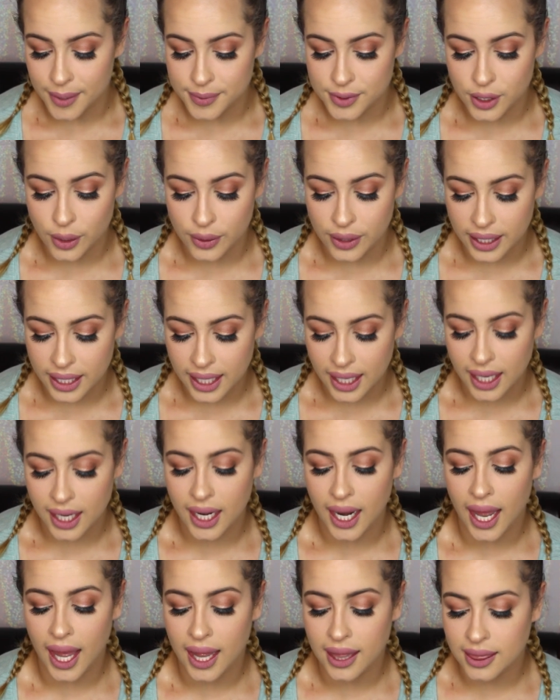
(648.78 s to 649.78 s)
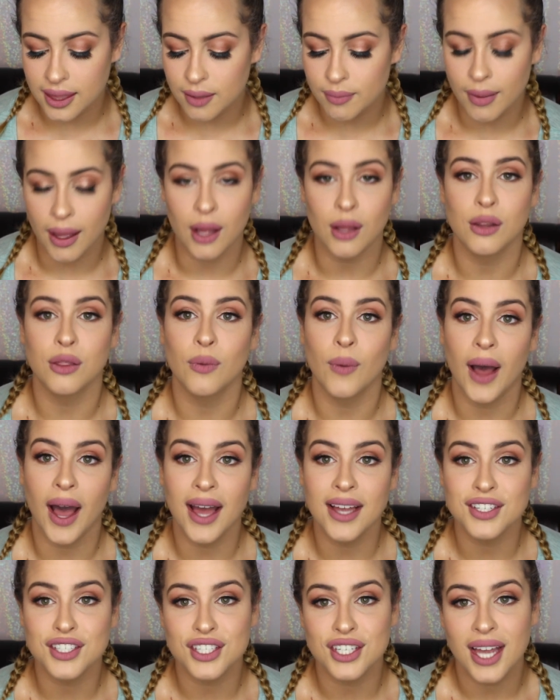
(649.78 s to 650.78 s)
So the kit and the
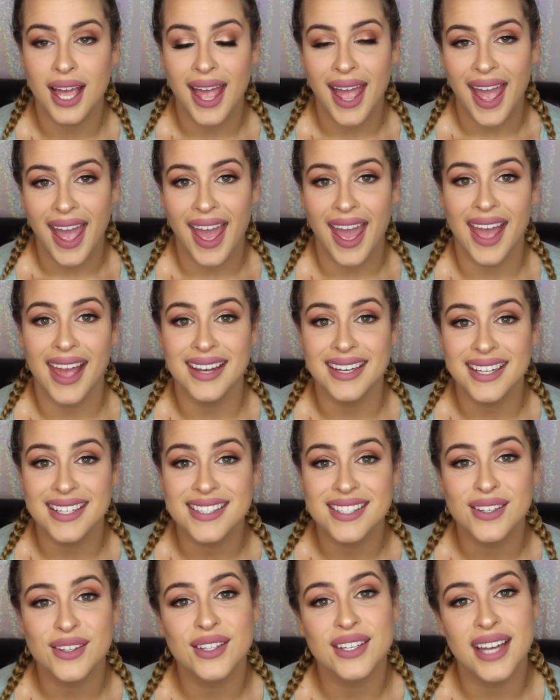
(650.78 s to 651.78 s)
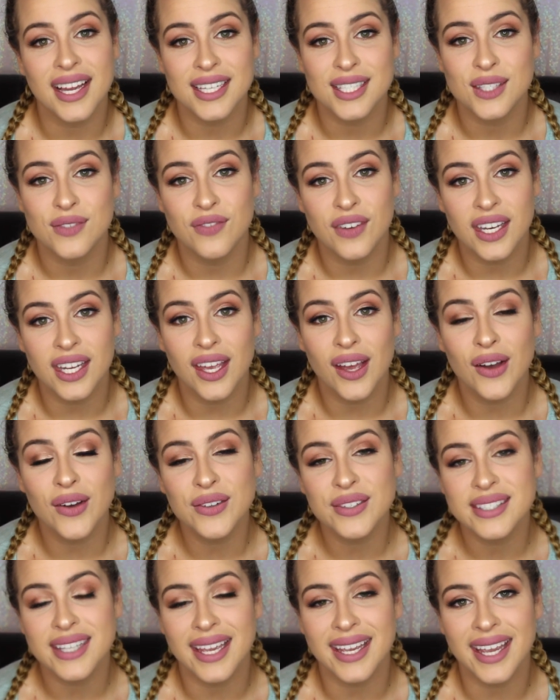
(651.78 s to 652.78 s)
mouthwash. And until the next
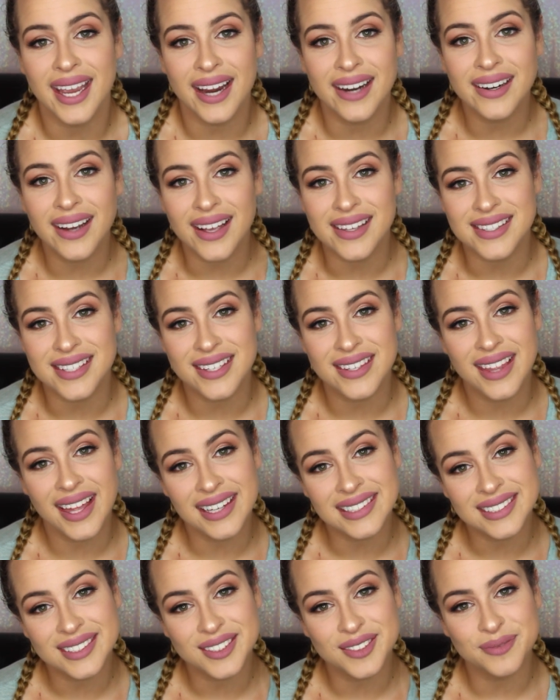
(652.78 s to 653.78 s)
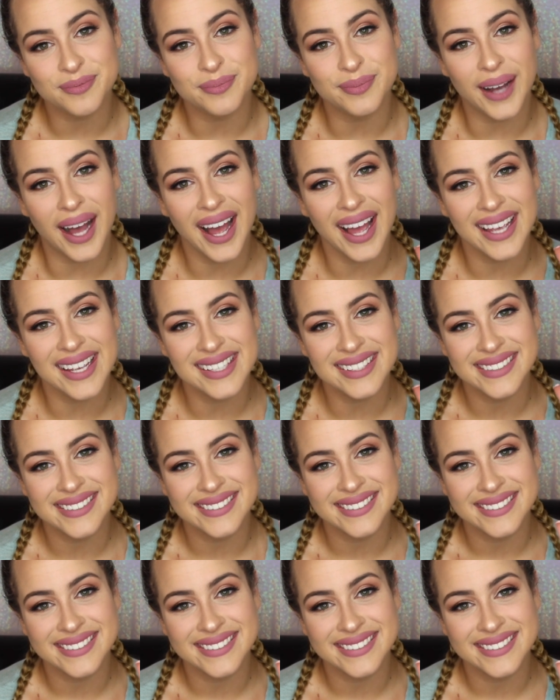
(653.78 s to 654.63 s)
video, take care. I'll see you then. Bye.